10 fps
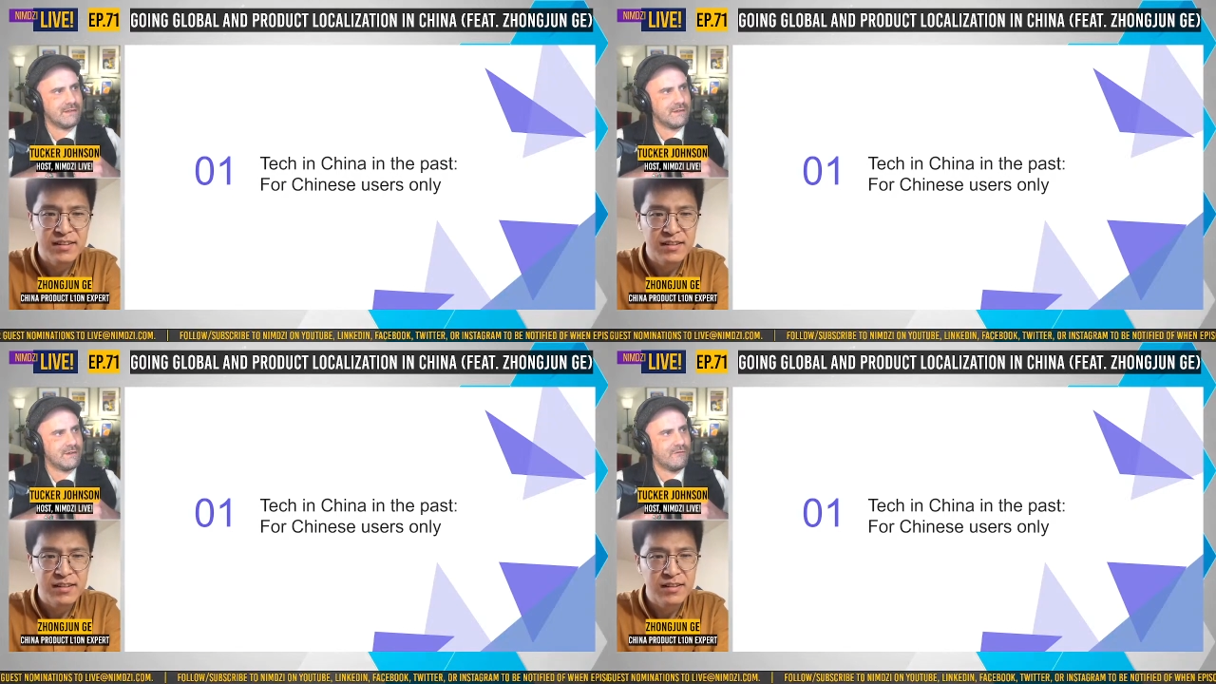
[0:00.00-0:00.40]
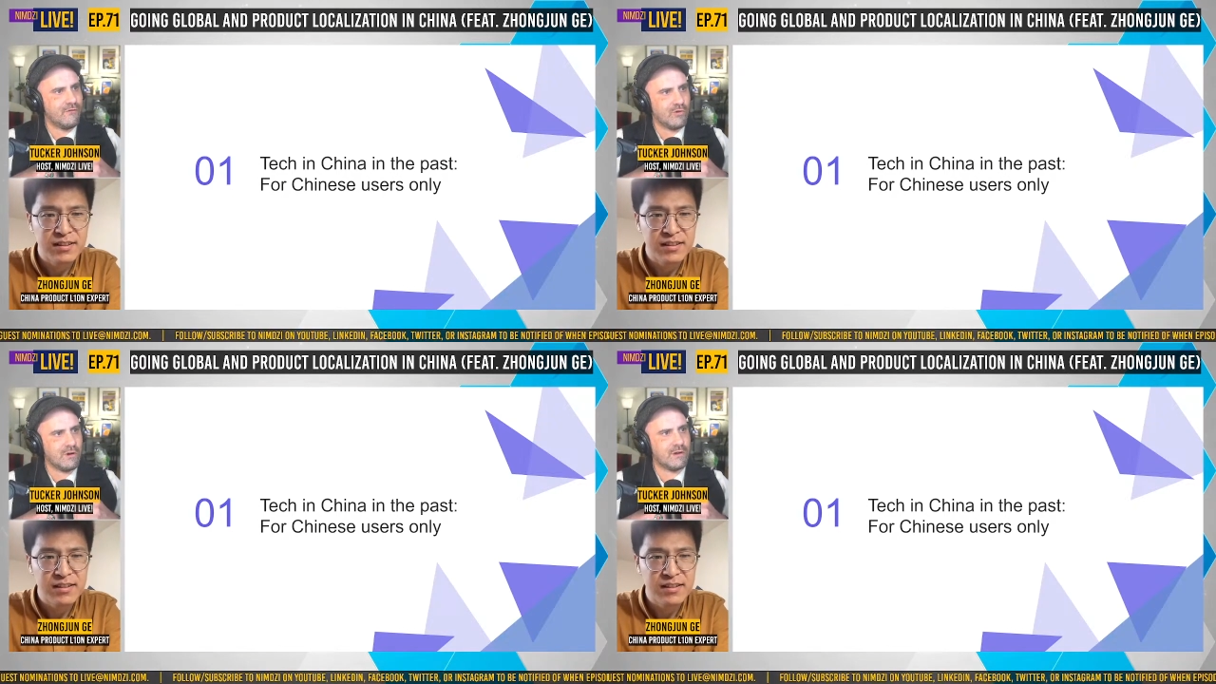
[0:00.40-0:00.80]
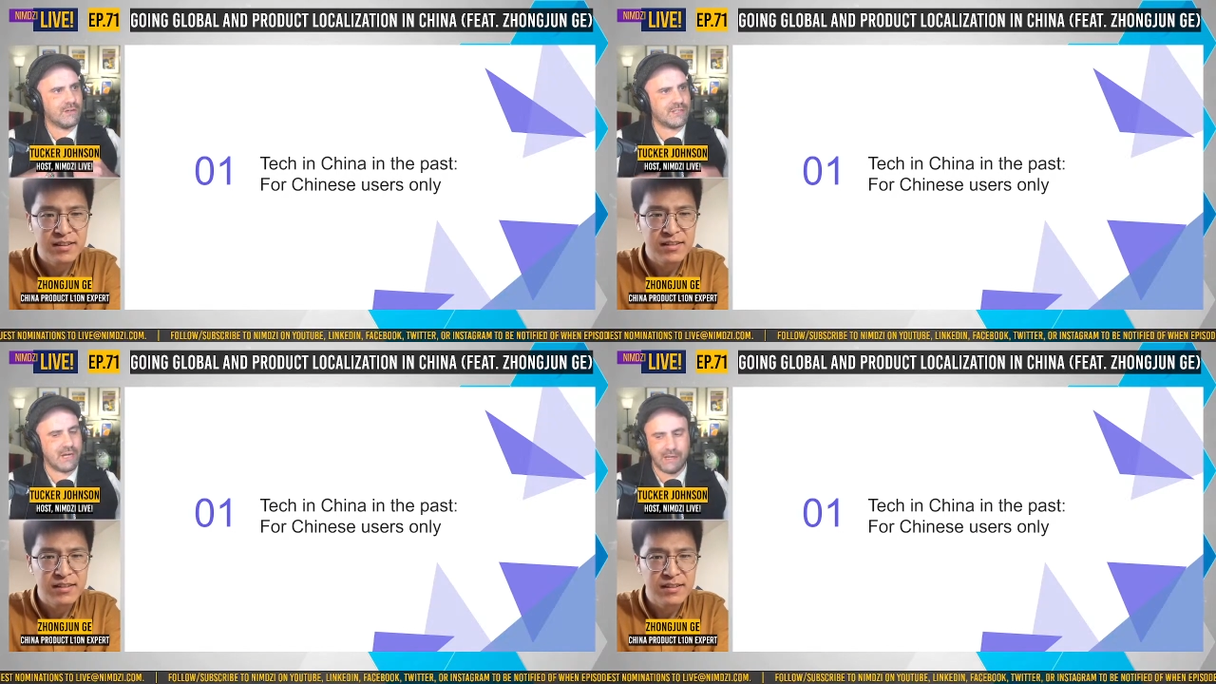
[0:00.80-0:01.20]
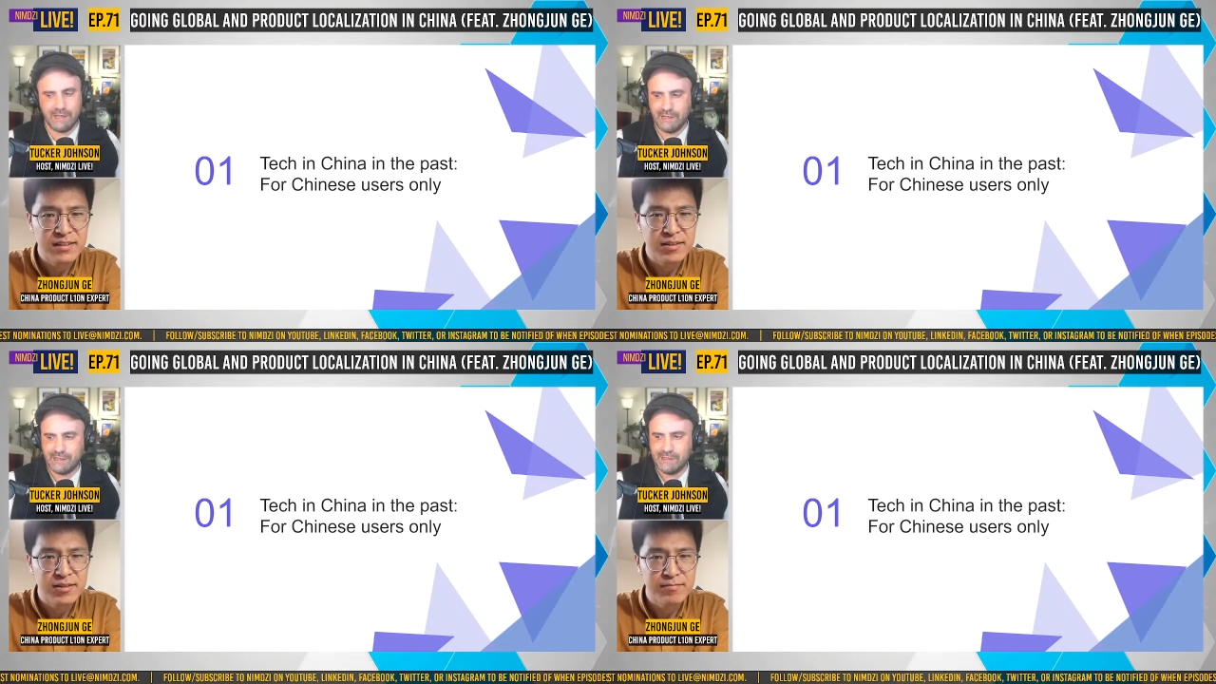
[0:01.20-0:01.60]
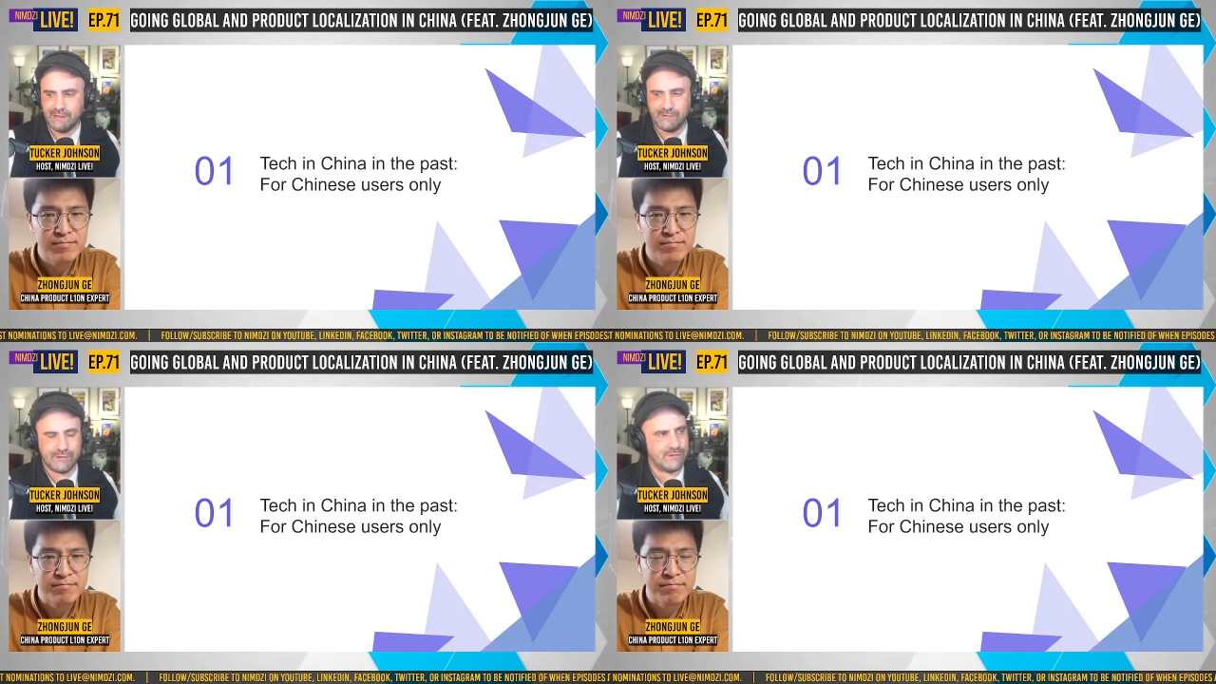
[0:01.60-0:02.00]
Speaker 1: for Chinese
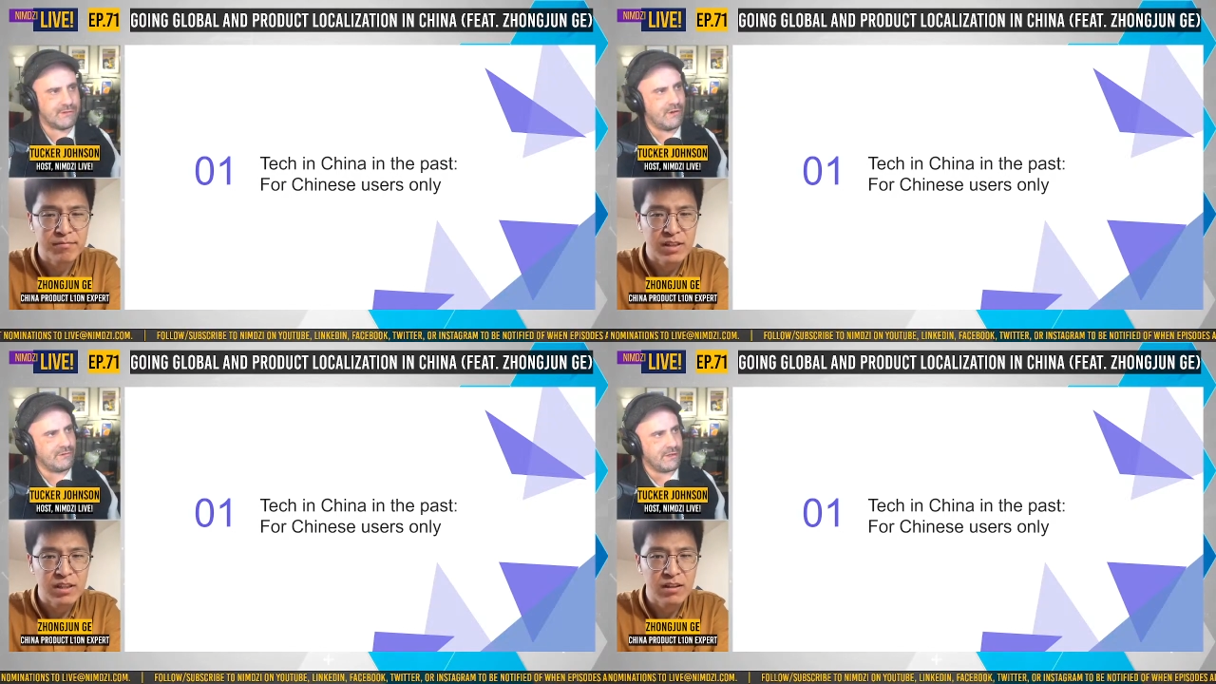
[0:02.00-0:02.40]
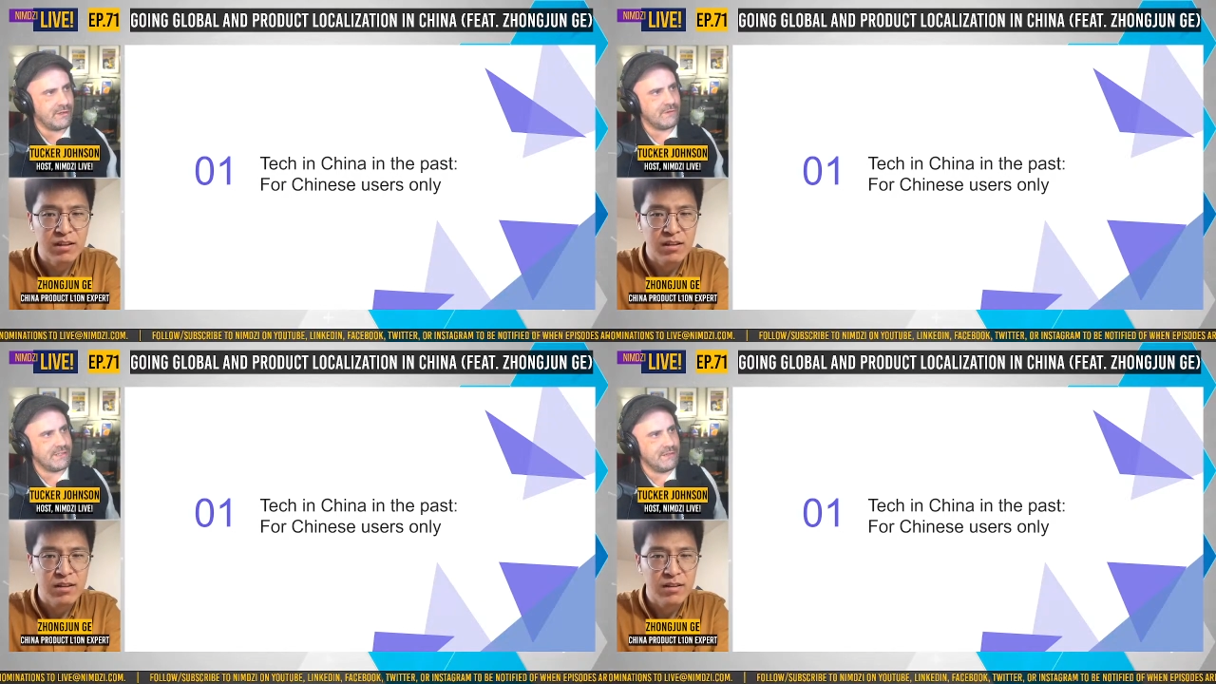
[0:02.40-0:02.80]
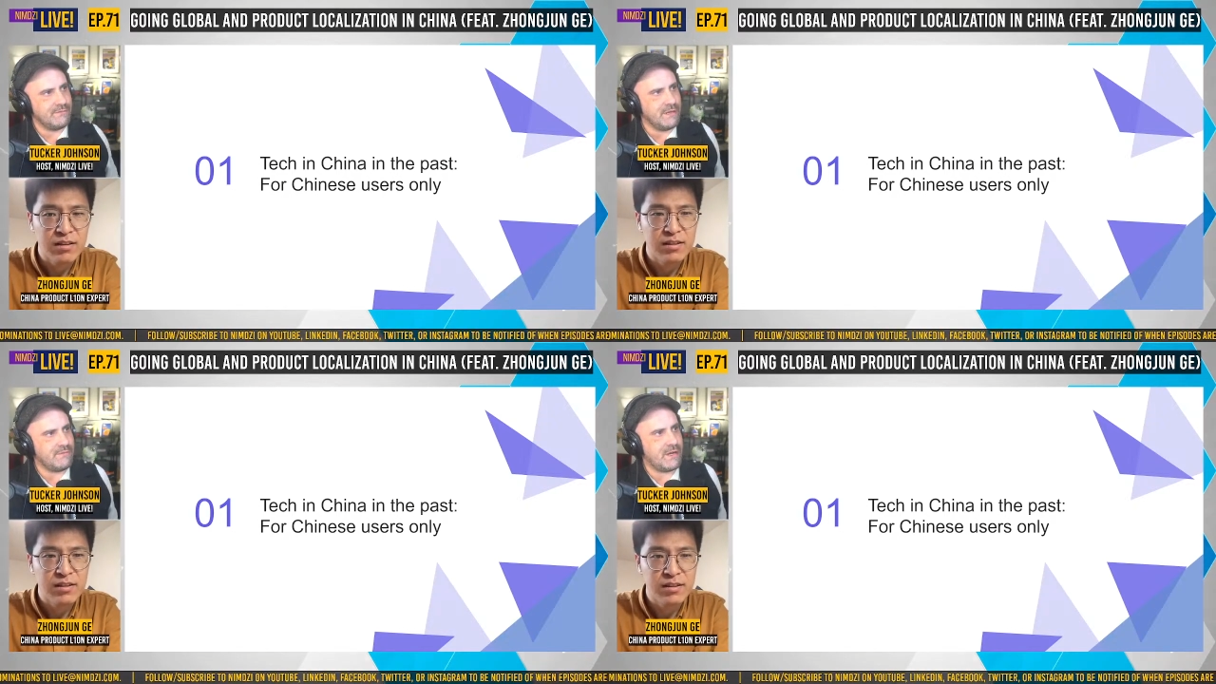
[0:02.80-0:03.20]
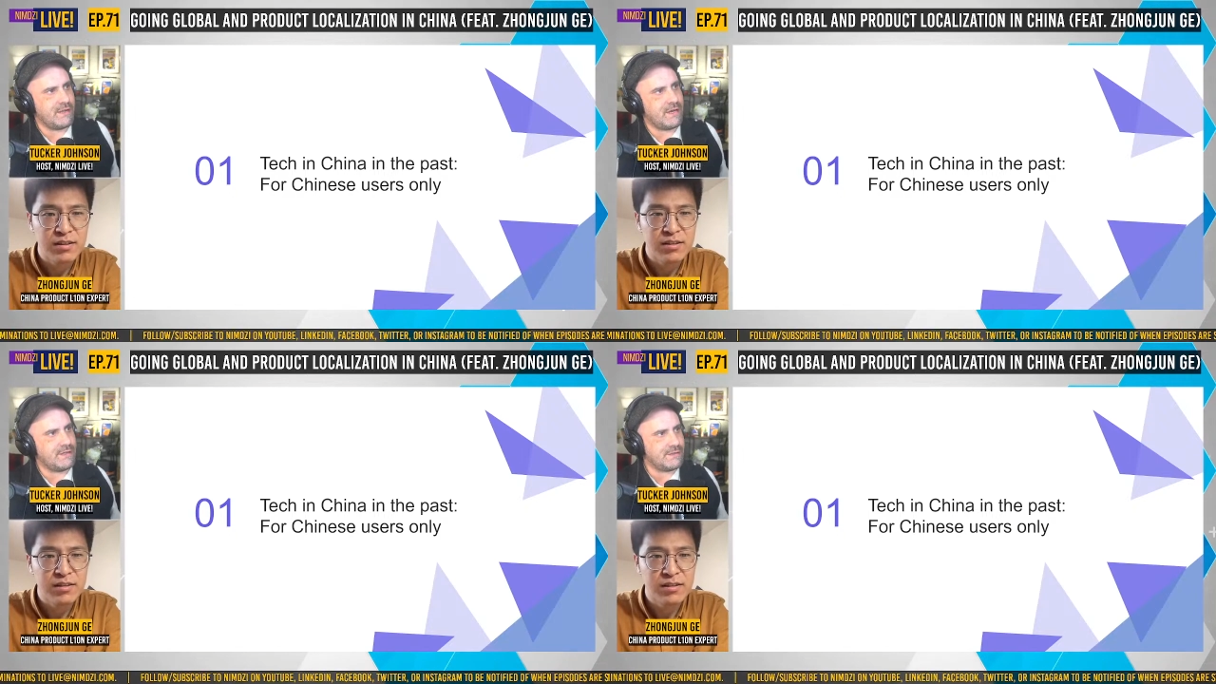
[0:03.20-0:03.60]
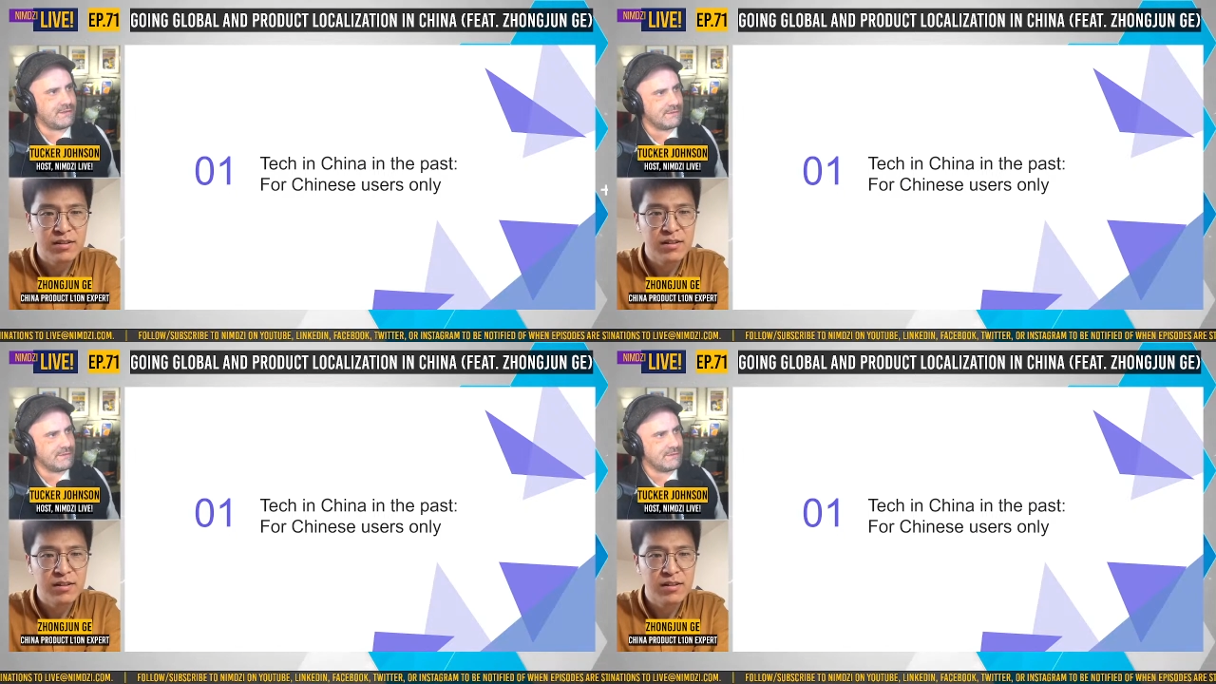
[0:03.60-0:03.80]
users only? What do you mean by that?